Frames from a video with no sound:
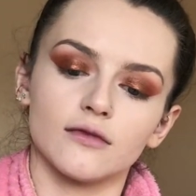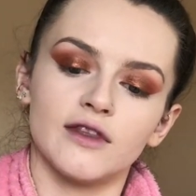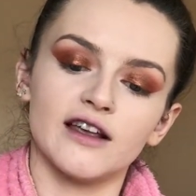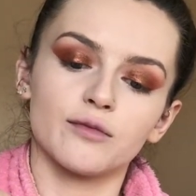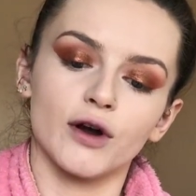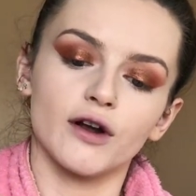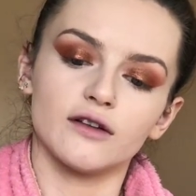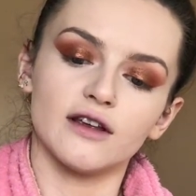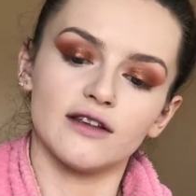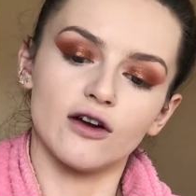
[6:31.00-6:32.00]
This
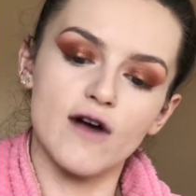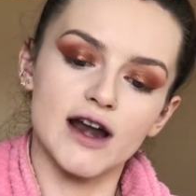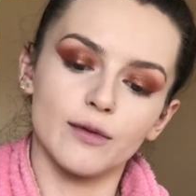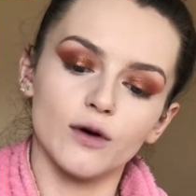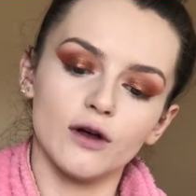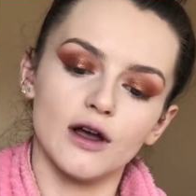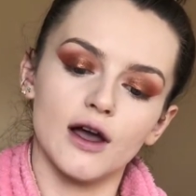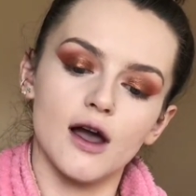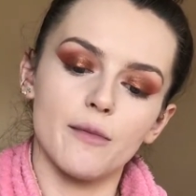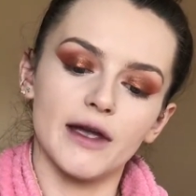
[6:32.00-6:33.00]
product is incredible
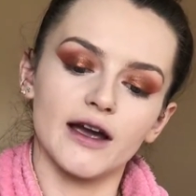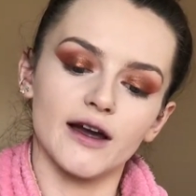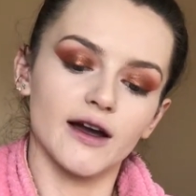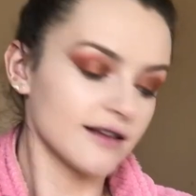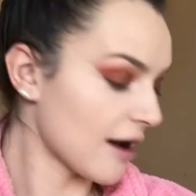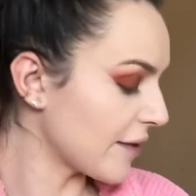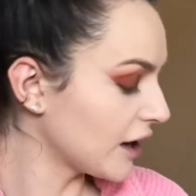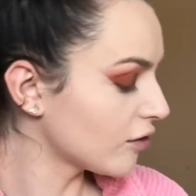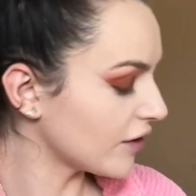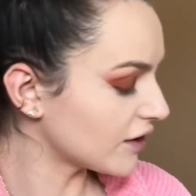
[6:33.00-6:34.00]
because I've
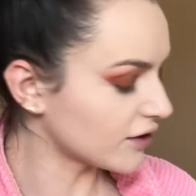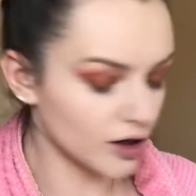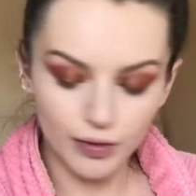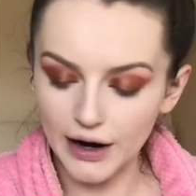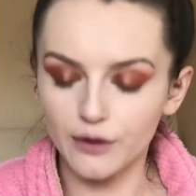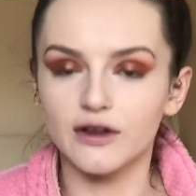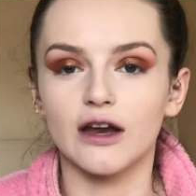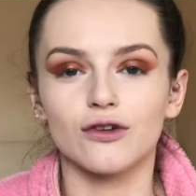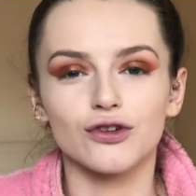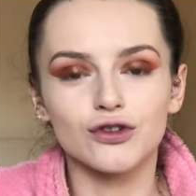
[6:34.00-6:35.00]
been loving soap brows and
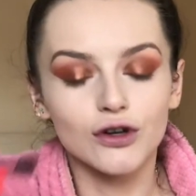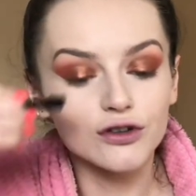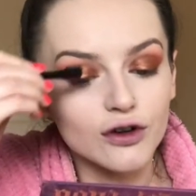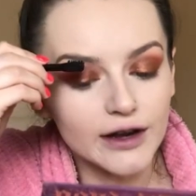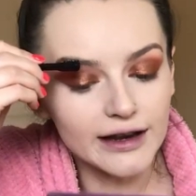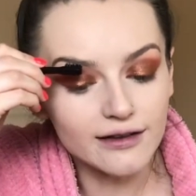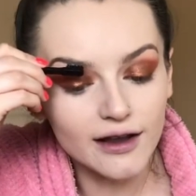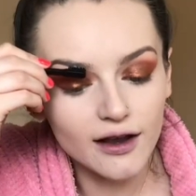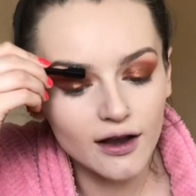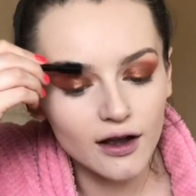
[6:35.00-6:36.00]
it's just so
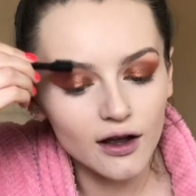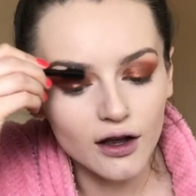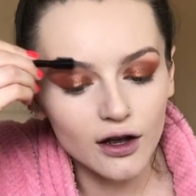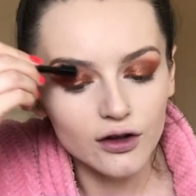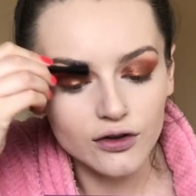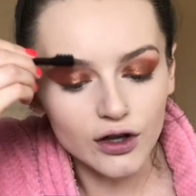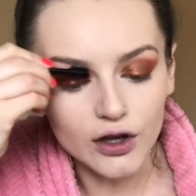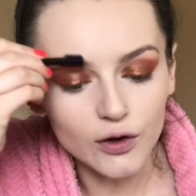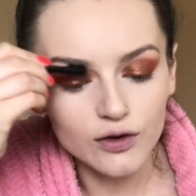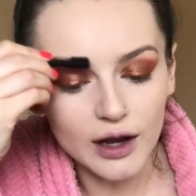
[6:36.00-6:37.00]
easy to
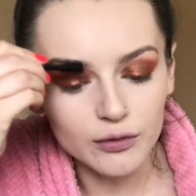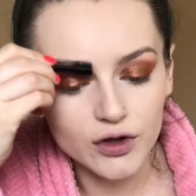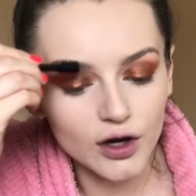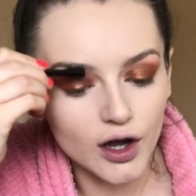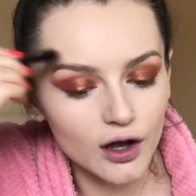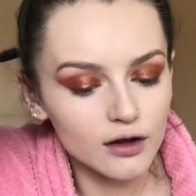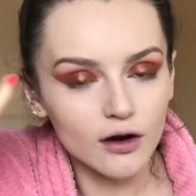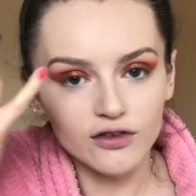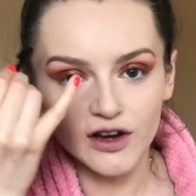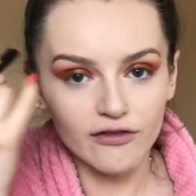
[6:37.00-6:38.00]
use. I'm just going to
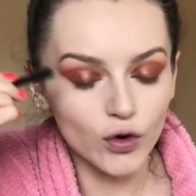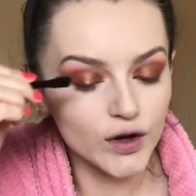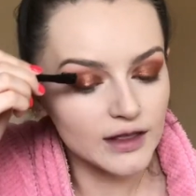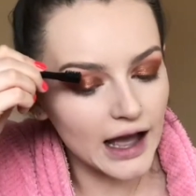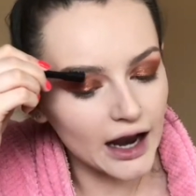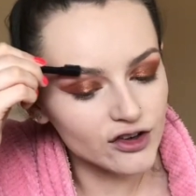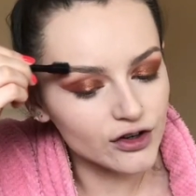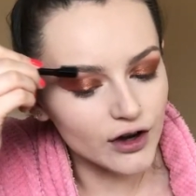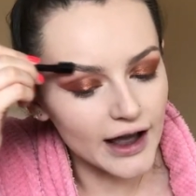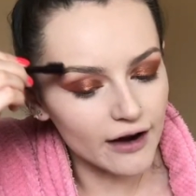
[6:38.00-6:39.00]
obviously avoid the
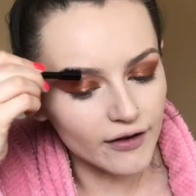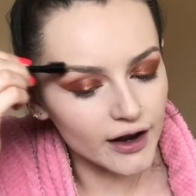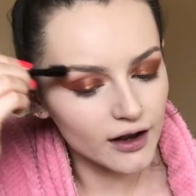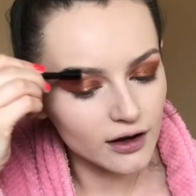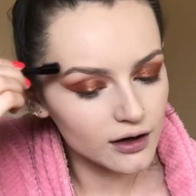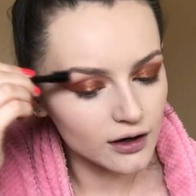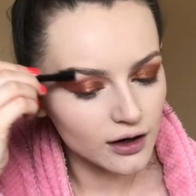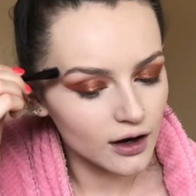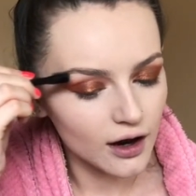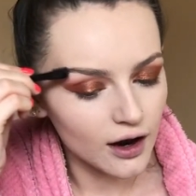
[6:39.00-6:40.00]
eyeshadow area
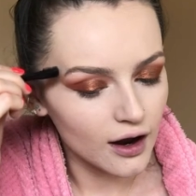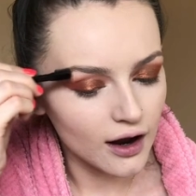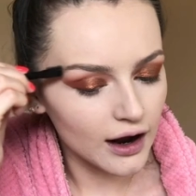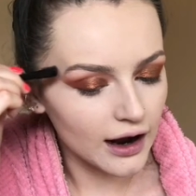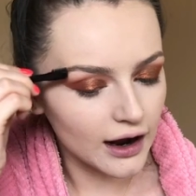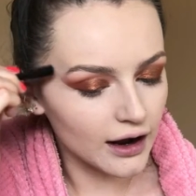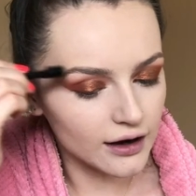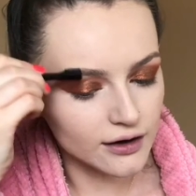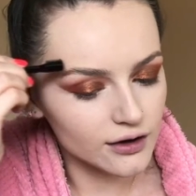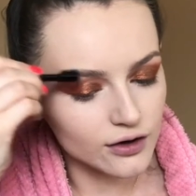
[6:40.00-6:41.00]

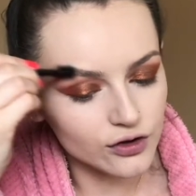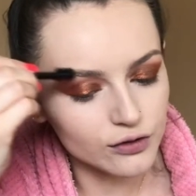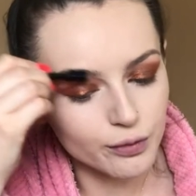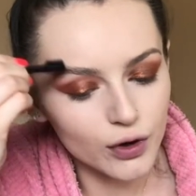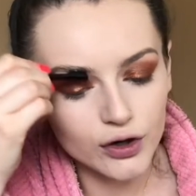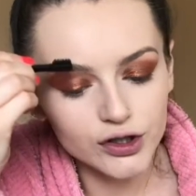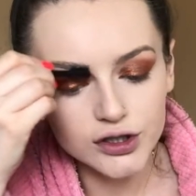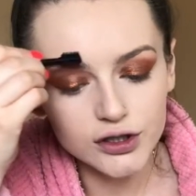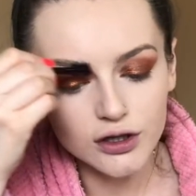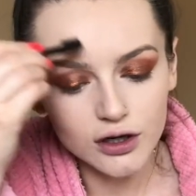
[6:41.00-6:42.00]
and just push
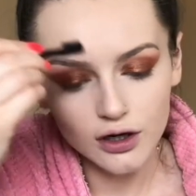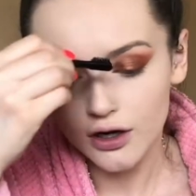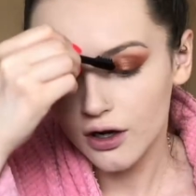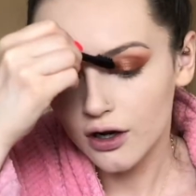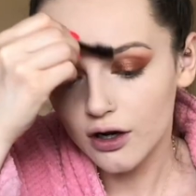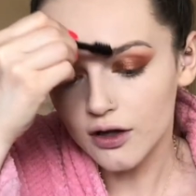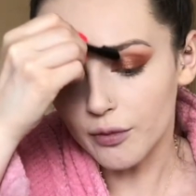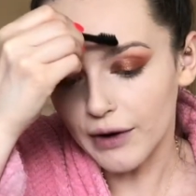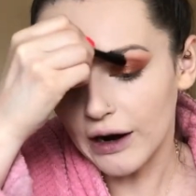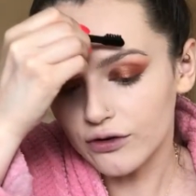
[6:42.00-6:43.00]
the
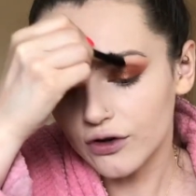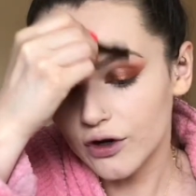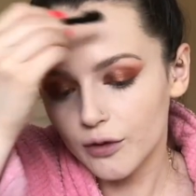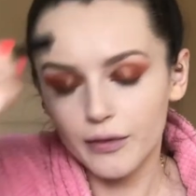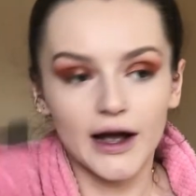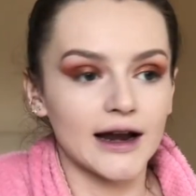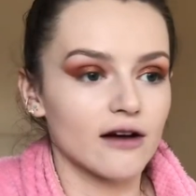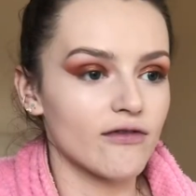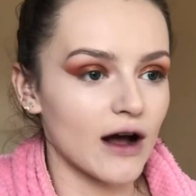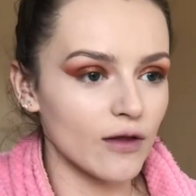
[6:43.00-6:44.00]
brows up, and I
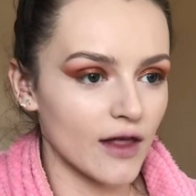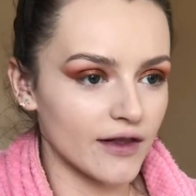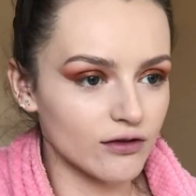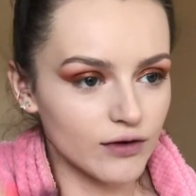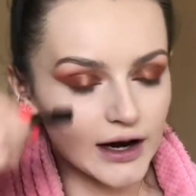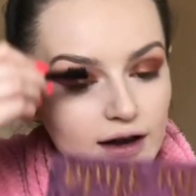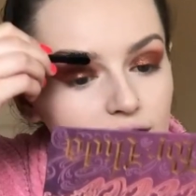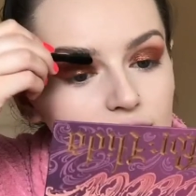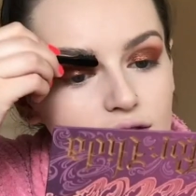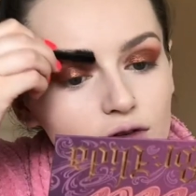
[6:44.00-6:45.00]
found that this really
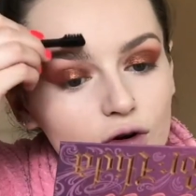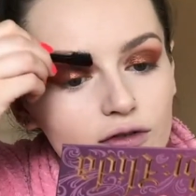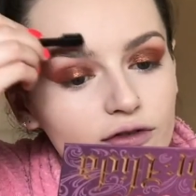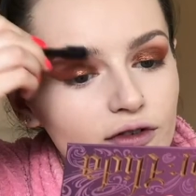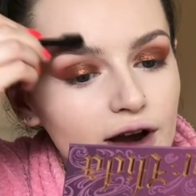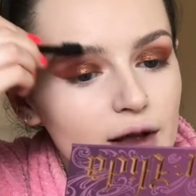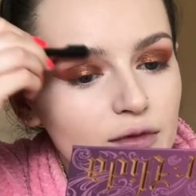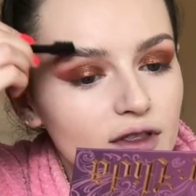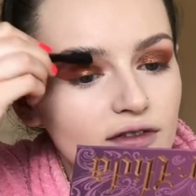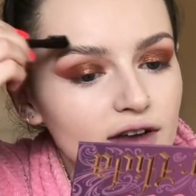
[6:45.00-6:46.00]
sort of
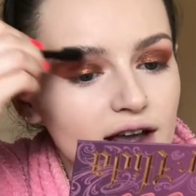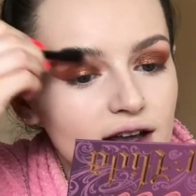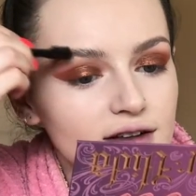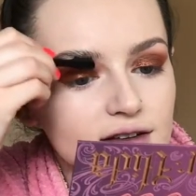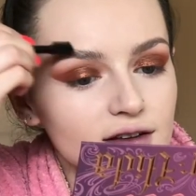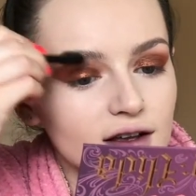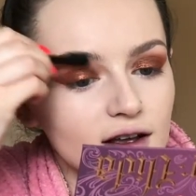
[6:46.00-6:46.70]
frames the face.